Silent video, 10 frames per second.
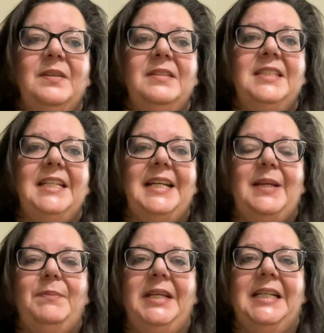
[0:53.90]
today
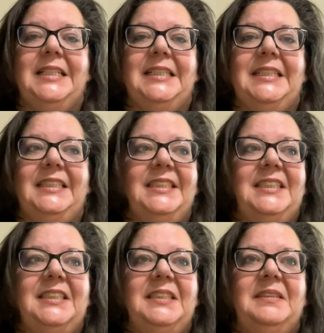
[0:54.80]

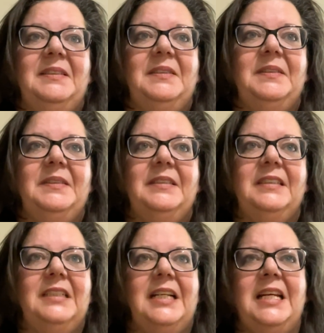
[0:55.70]
because
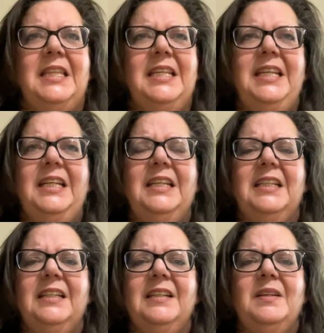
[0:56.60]
I think
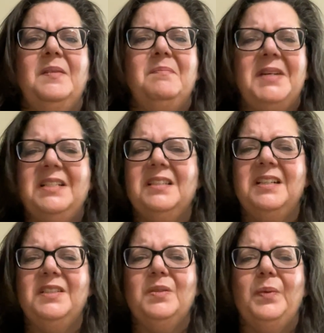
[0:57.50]
my son
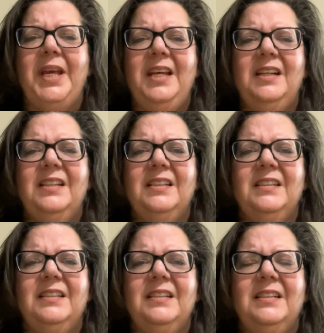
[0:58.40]
is awake
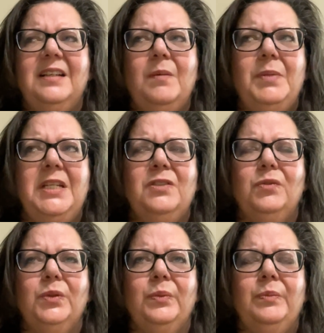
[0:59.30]
up in his
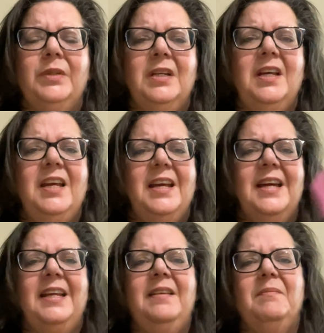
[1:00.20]
room,
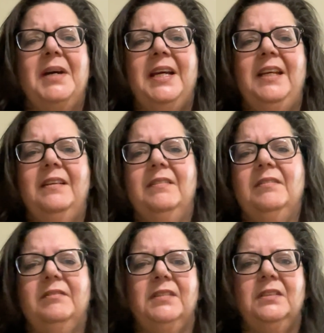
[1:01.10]
and
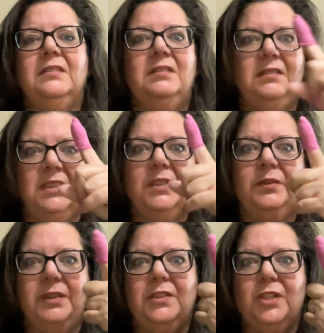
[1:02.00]
I'll
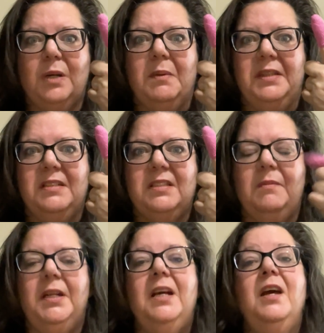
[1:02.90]
talk about this in a
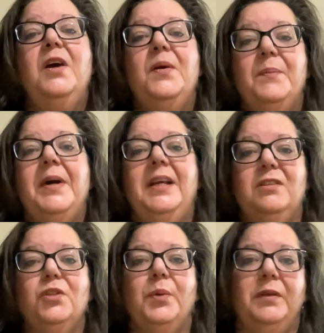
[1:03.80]
minute. My
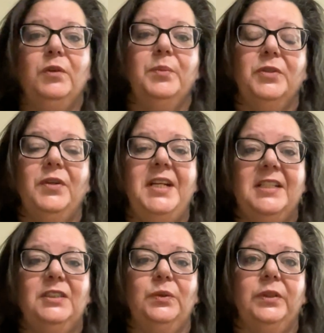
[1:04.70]
sewing room is right
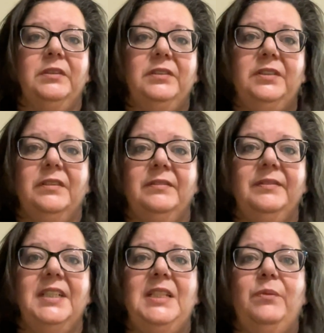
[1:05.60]
next door, so
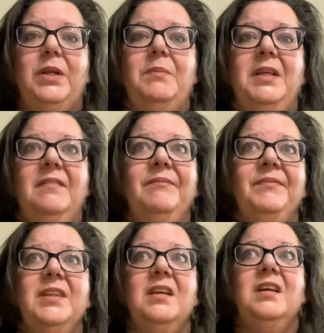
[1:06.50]
I didn't want to be
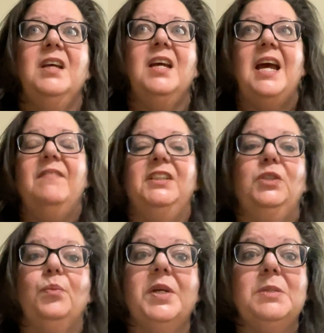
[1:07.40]
having to
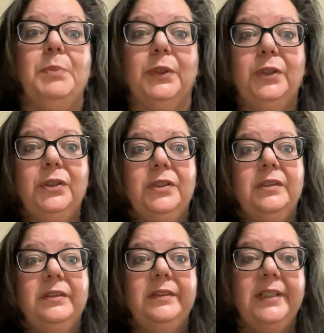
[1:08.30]
whisper,
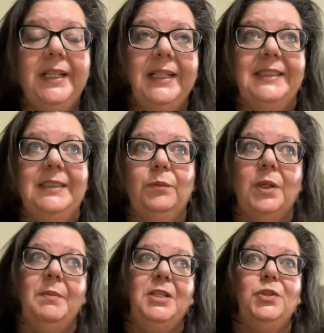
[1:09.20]
and I didn't want to
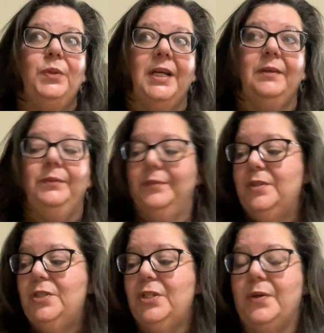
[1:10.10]
be too loud.
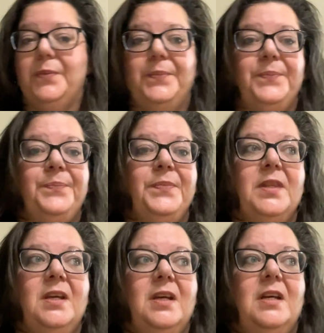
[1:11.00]
So
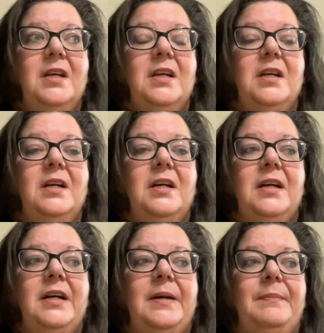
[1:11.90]

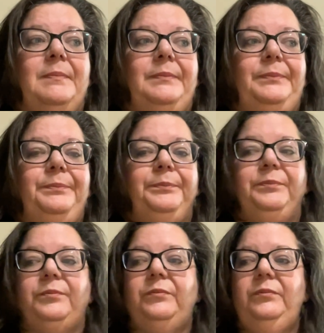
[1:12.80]

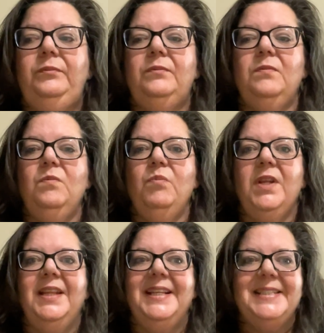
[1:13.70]

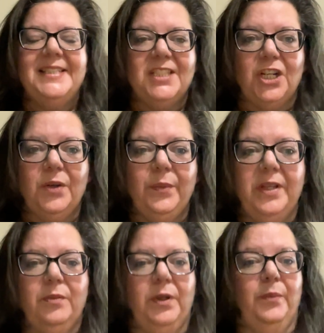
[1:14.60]
let's start
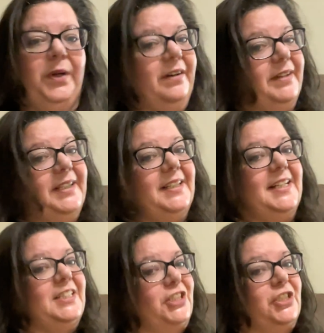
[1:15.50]
with what I'm wearing.
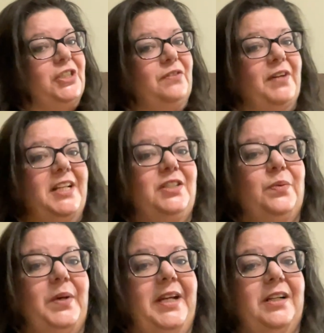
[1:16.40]
It's just a ready to
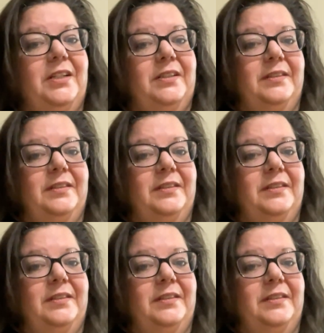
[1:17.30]
wear.